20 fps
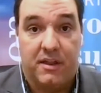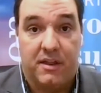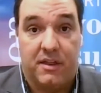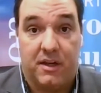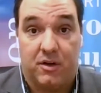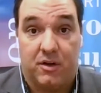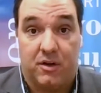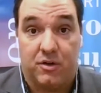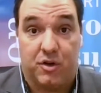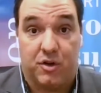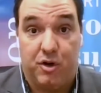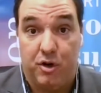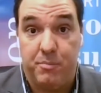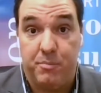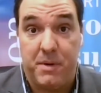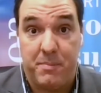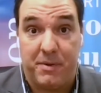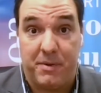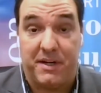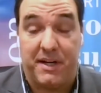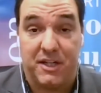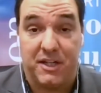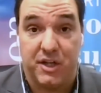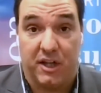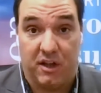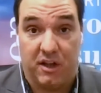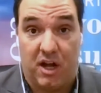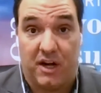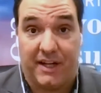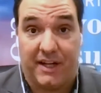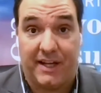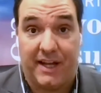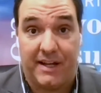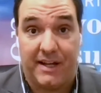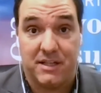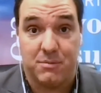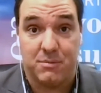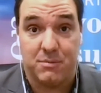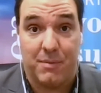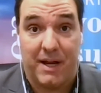There could be potentially a lot of
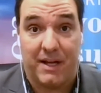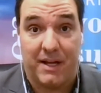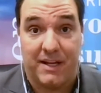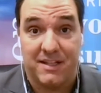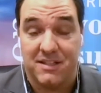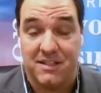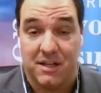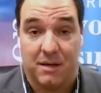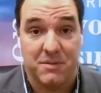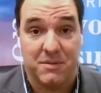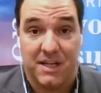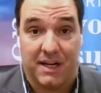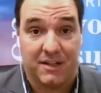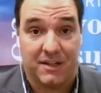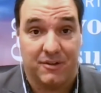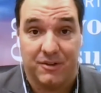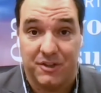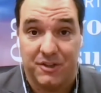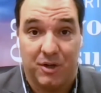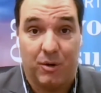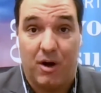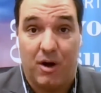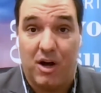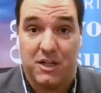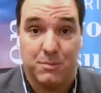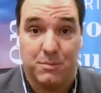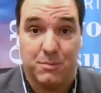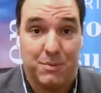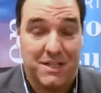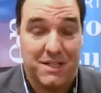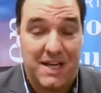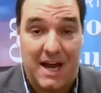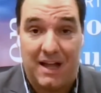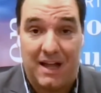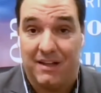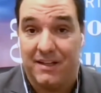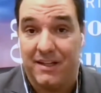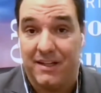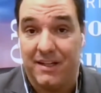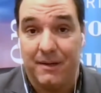gains made in some sectors, you know,
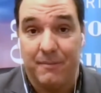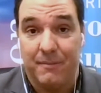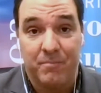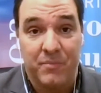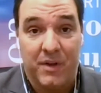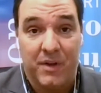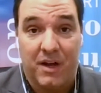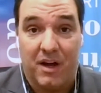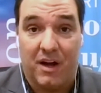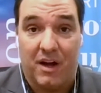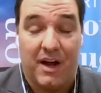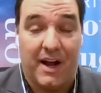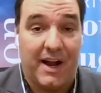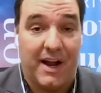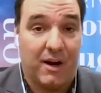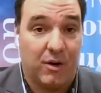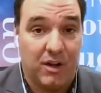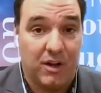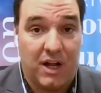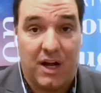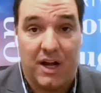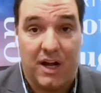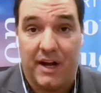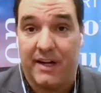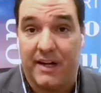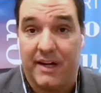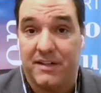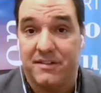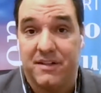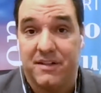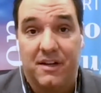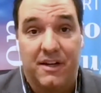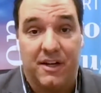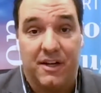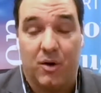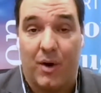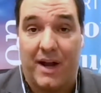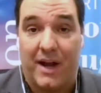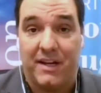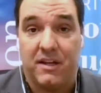hospitality, airlines,
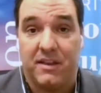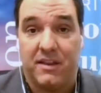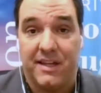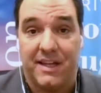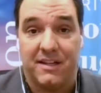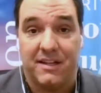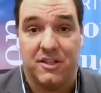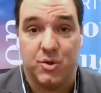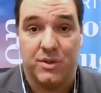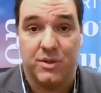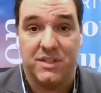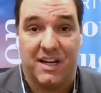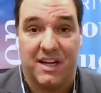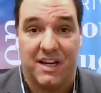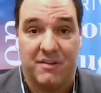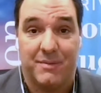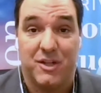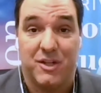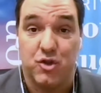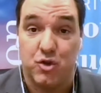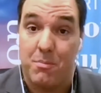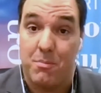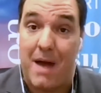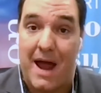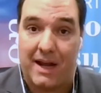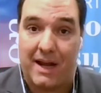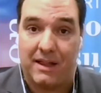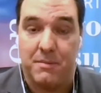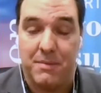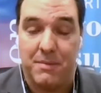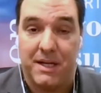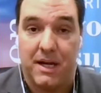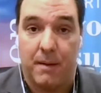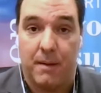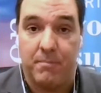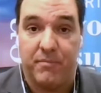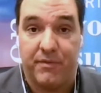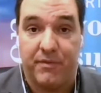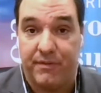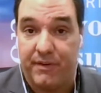you know, any of the industries that have been dramatically beat
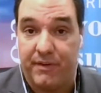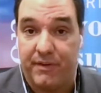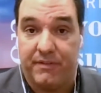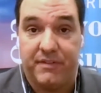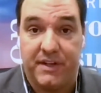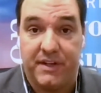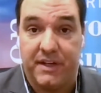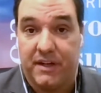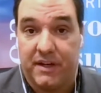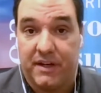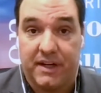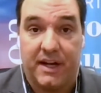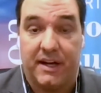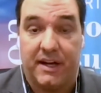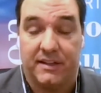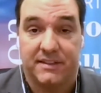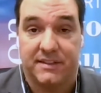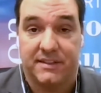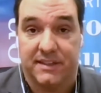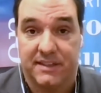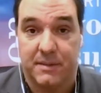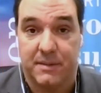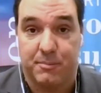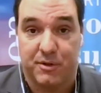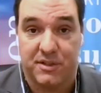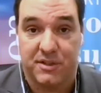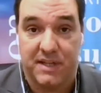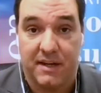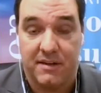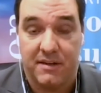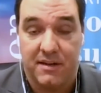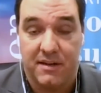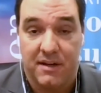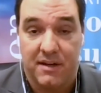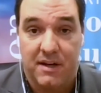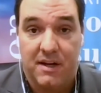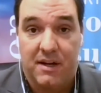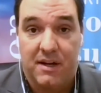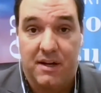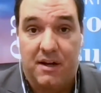up, 50 to kind of 60%.
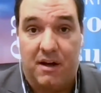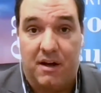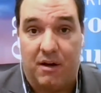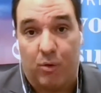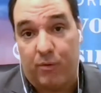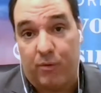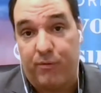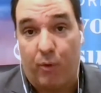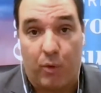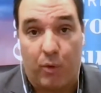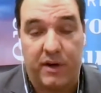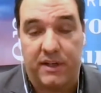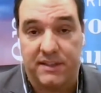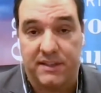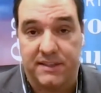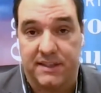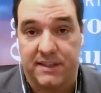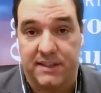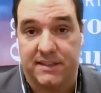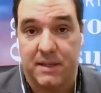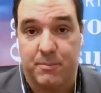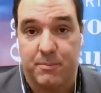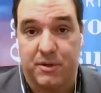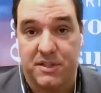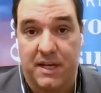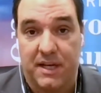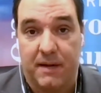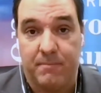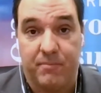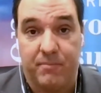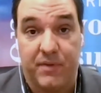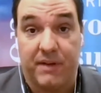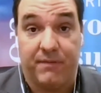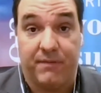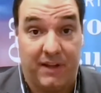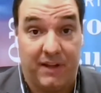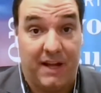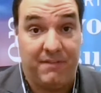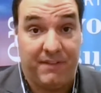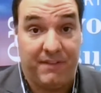Or 40 to 60%,
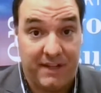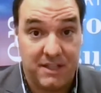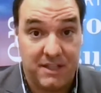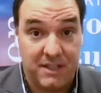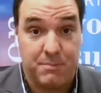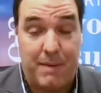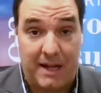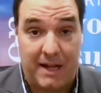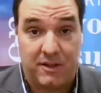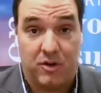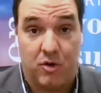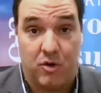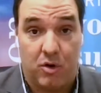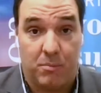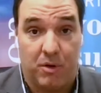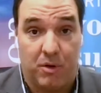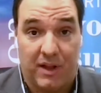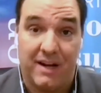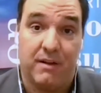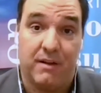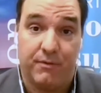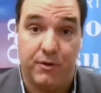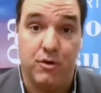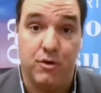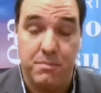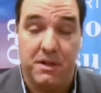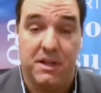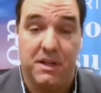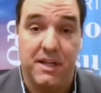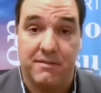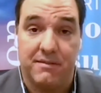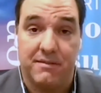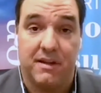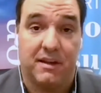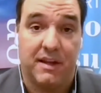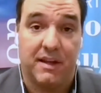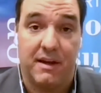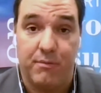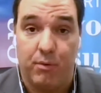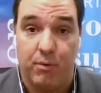if life gets back to normal, and if you believe
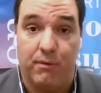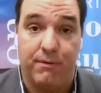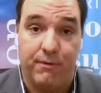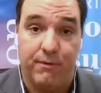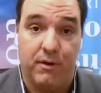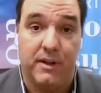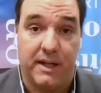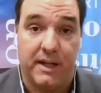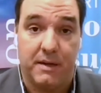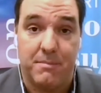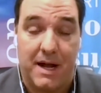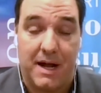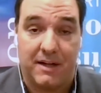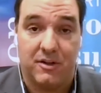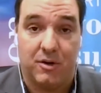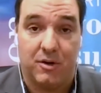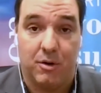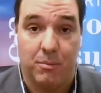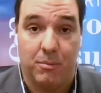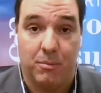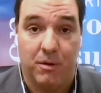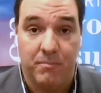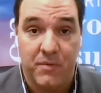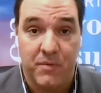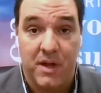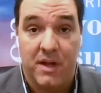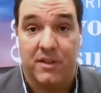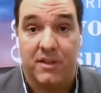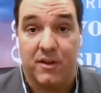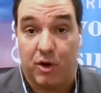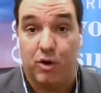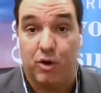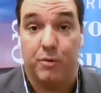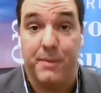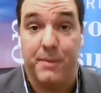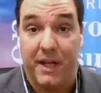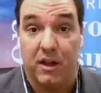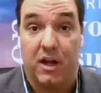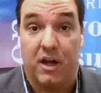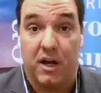that life will fully get back to normal, there
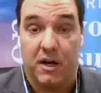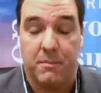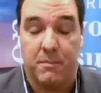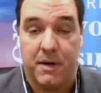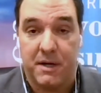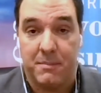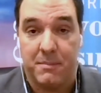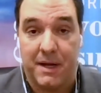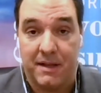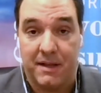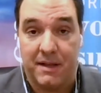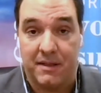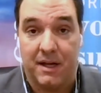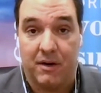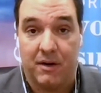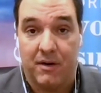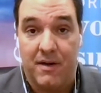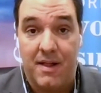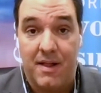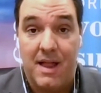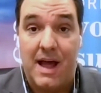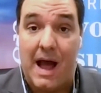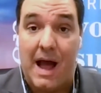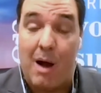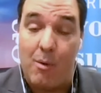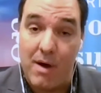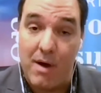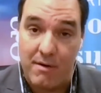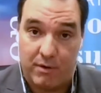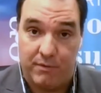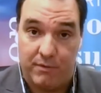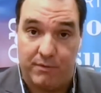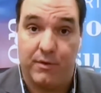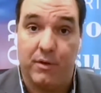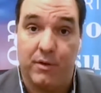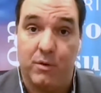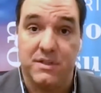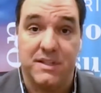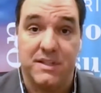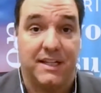could be a lot of money made there. However,
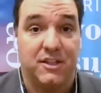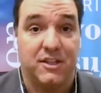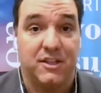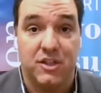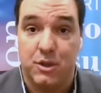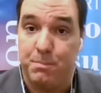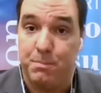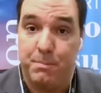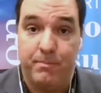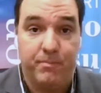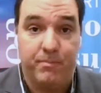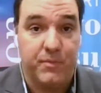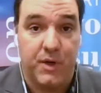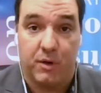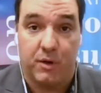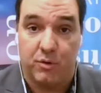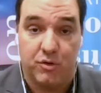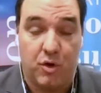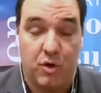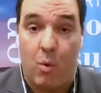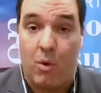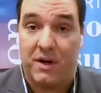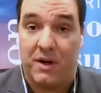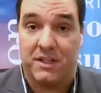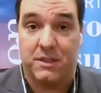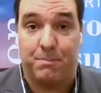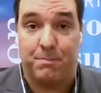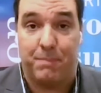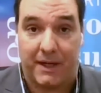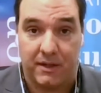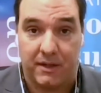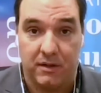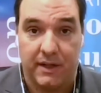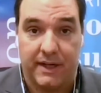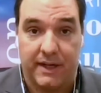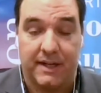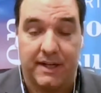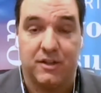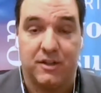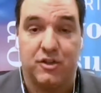for those that don't want to
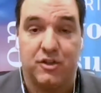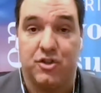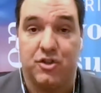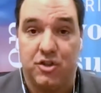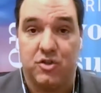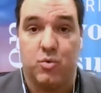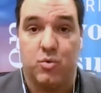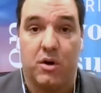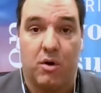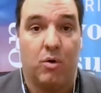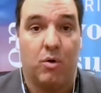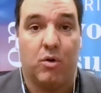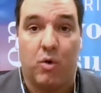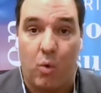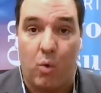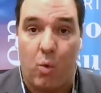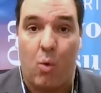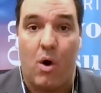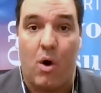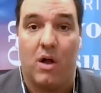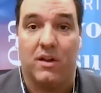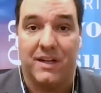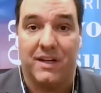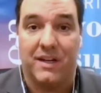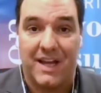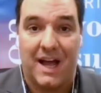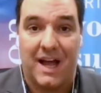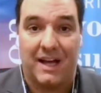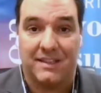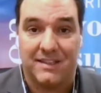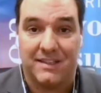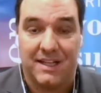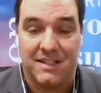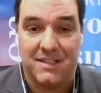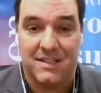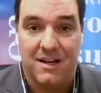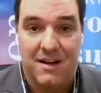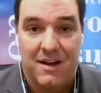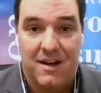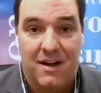speculate and just want to own quality
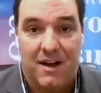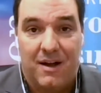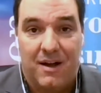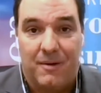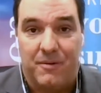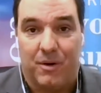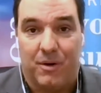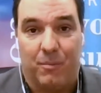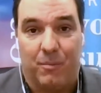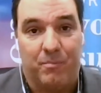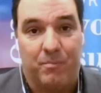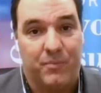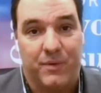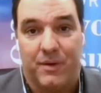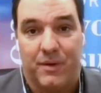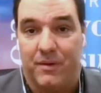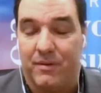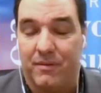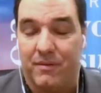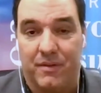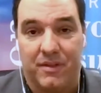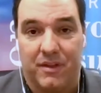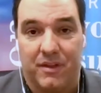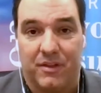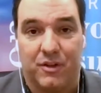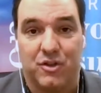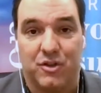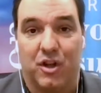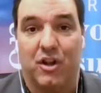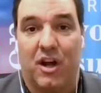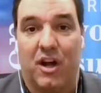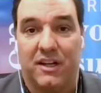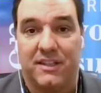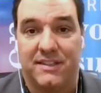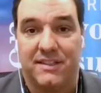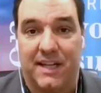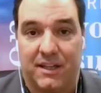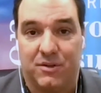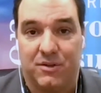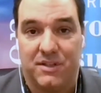assets, you know, there's a lot
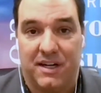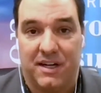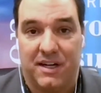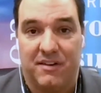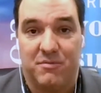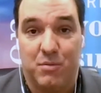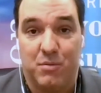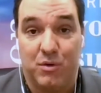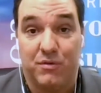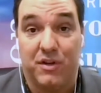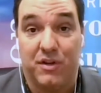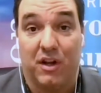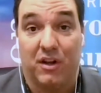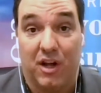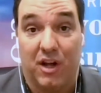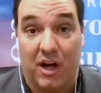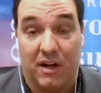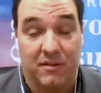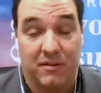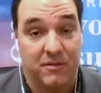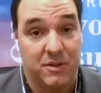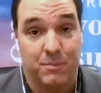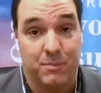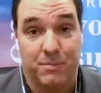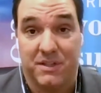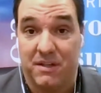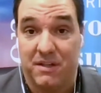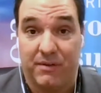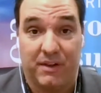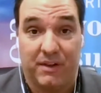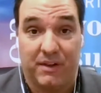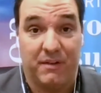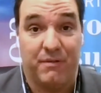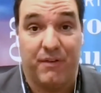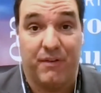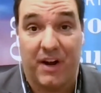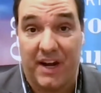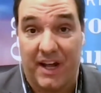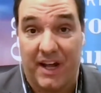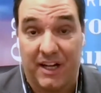of sectors that have moved a lot, specifically
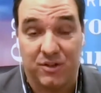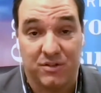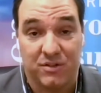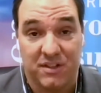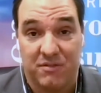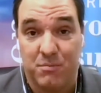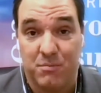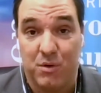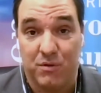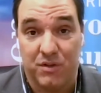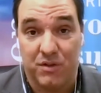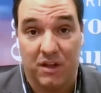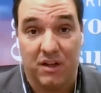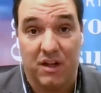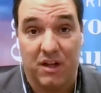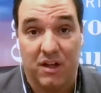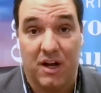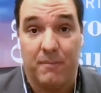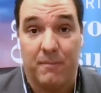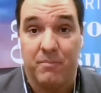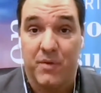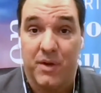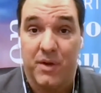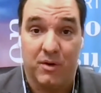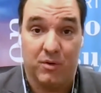financials have moved a lot,